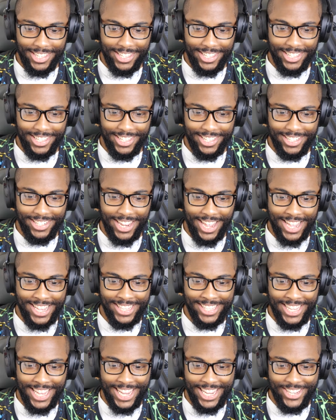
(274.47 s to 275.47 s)
And that's
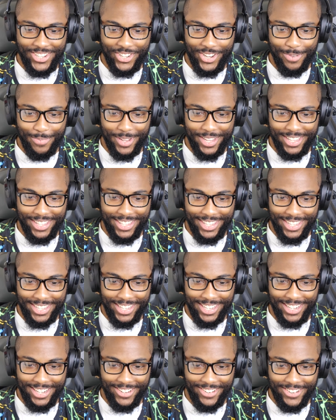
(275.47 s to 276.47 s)
daydreaming
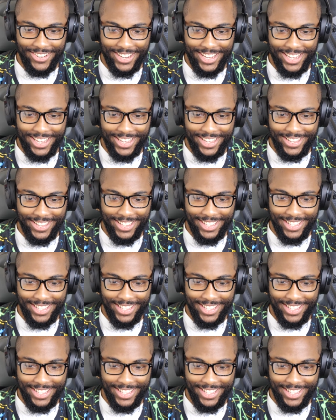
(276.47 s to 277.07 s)
in the crib.